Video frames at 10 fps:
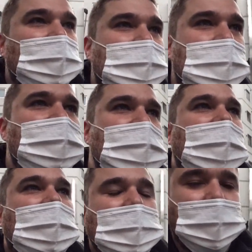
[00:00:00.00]
YouTube
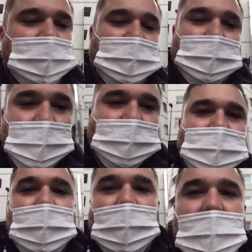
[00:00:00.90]
channel.
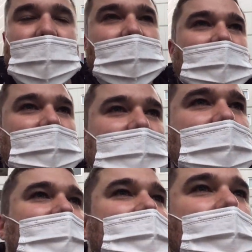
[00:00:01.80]
And I think
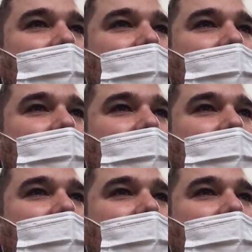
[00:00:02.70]
that's all